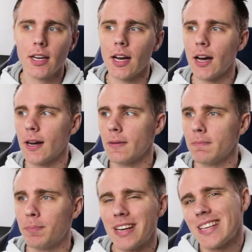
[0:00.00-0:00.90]

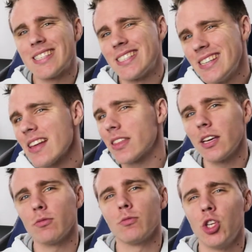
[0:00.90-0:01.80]
But it's
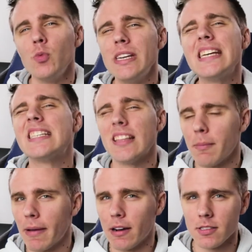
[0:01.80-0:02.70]
nothing unique to the
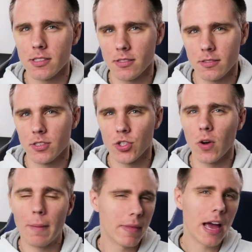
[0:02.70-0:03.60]
mouse. So
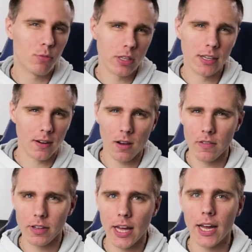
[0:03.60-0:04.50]
I'm not really gonna
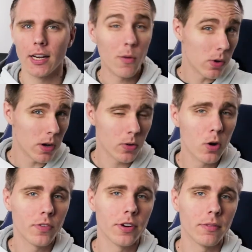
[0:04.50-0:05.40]
cover that. I will go
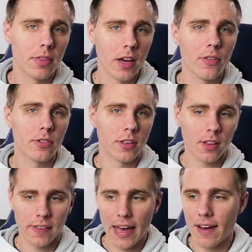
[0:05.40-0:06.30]
over the other thing
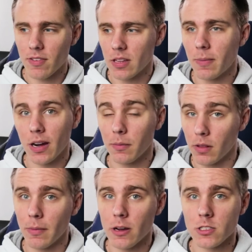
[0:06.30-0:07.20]
that they have on the bottom of the
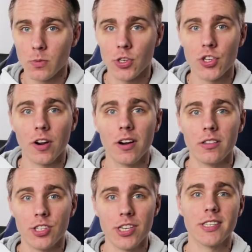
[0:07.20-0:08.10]
mouse, which are
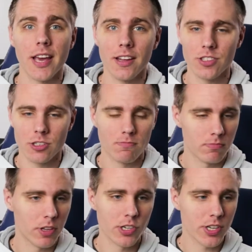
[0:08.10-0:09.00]
the G-skates.
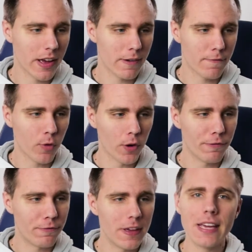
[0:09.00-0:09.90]
There's 4
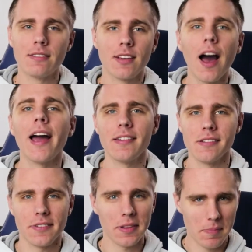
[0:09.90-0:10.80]
feet kind
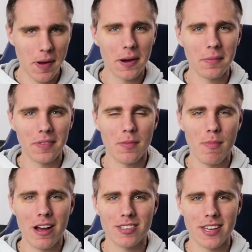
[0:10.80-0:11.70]
of on the bottom of the
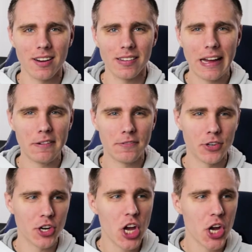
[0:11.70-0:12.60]
mouse that allow
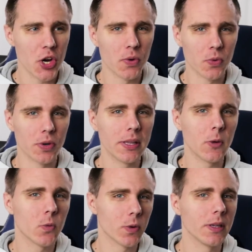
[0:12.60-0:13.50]
for a
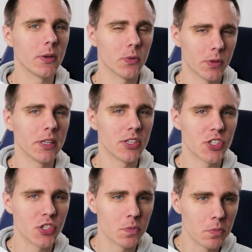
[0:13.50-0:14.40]
really
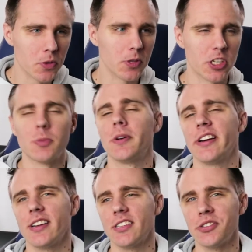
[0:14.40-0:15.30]
smooth
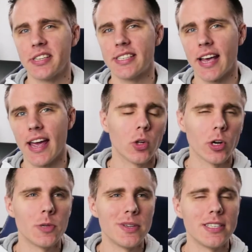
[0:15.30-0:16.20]
experience, you could say.
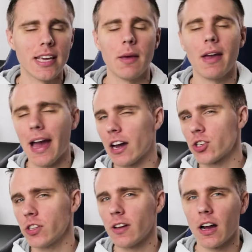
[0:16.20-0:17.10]
Glorious PC Gaming
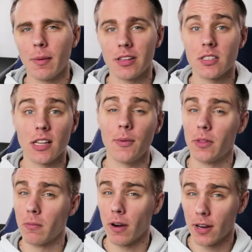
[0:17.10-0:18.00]
actually talk about this a lot when
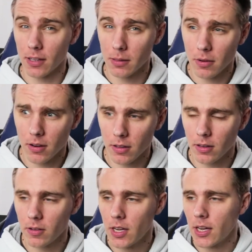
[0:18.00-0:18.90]
they're marketing the Model O.